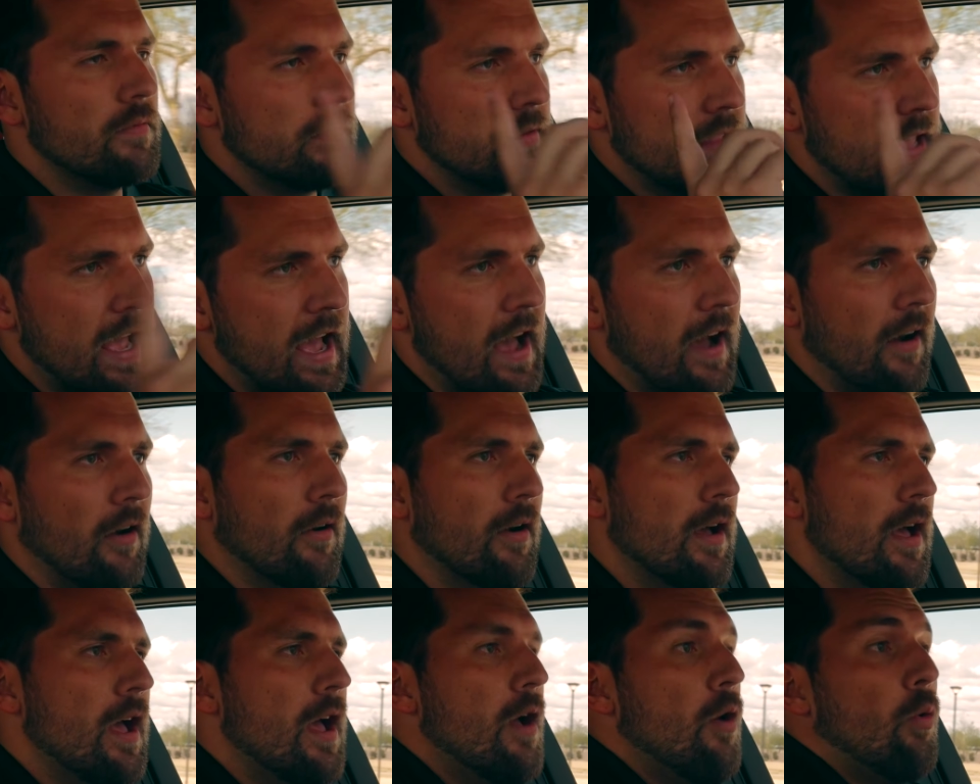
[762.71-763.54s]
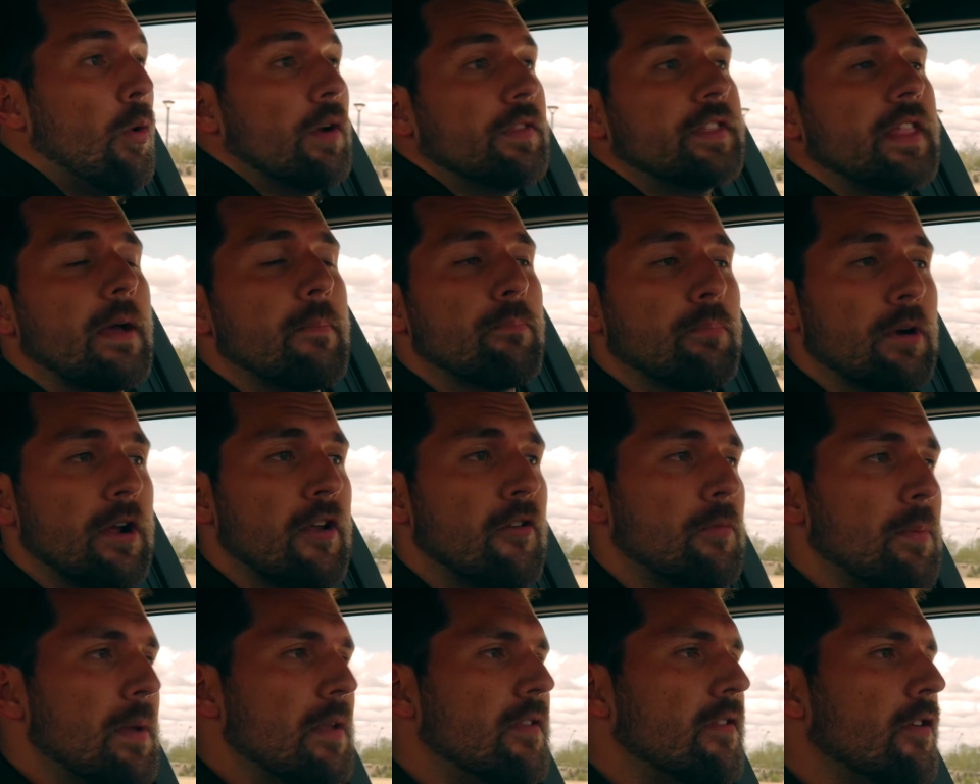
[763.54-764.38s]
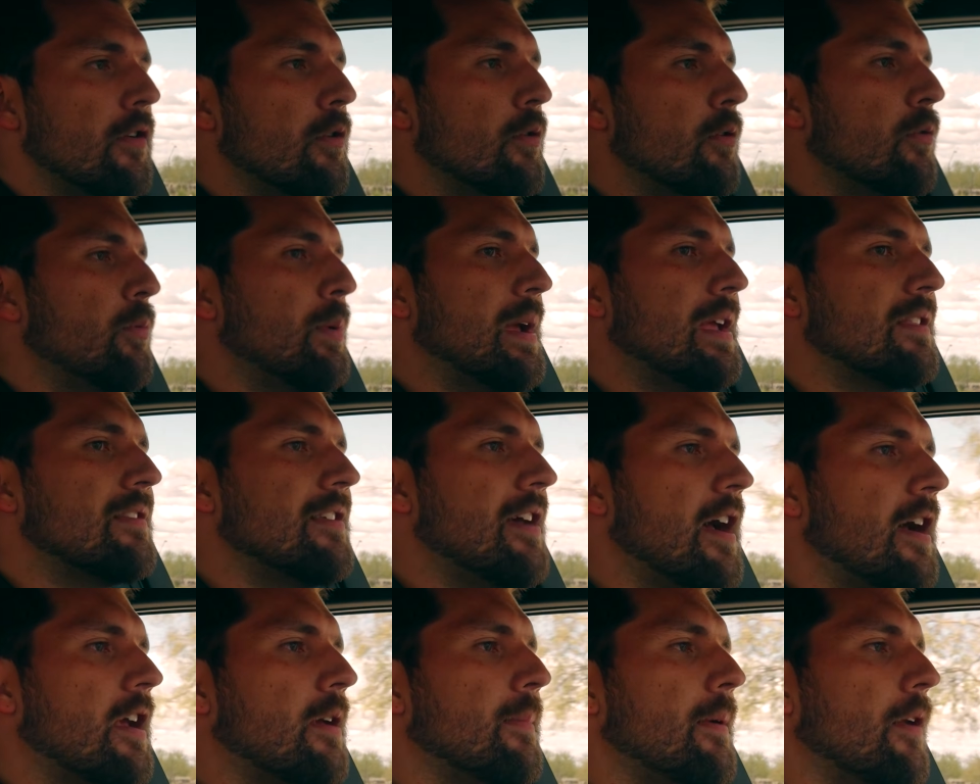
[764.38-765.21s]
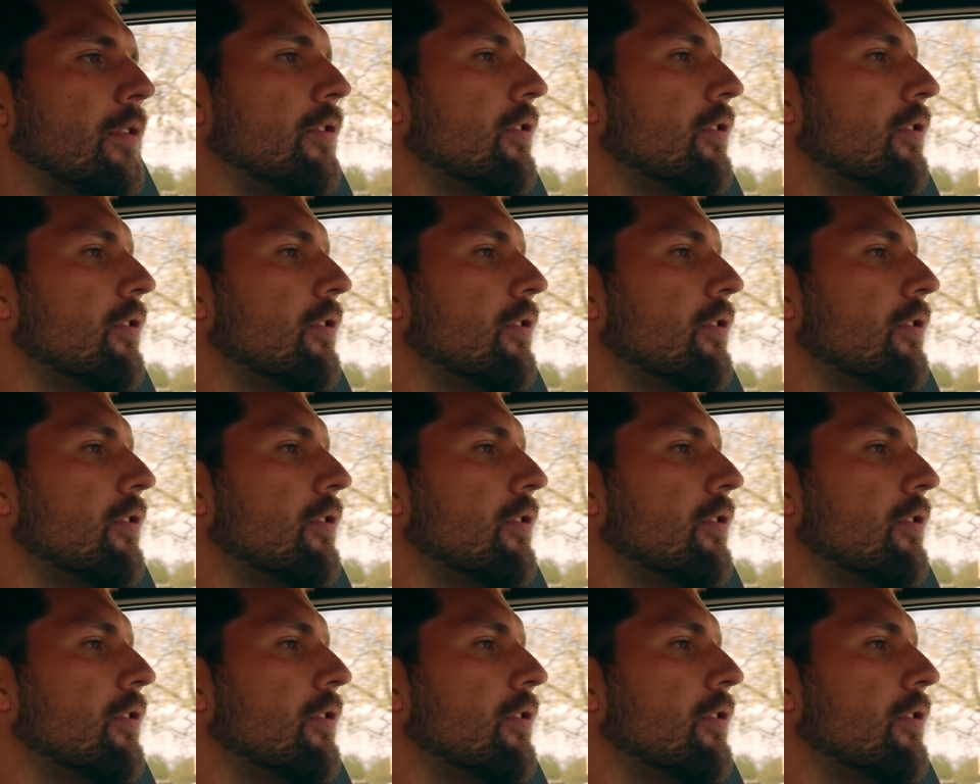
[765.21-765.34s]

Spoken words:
Now, what that brings me to is we could talk about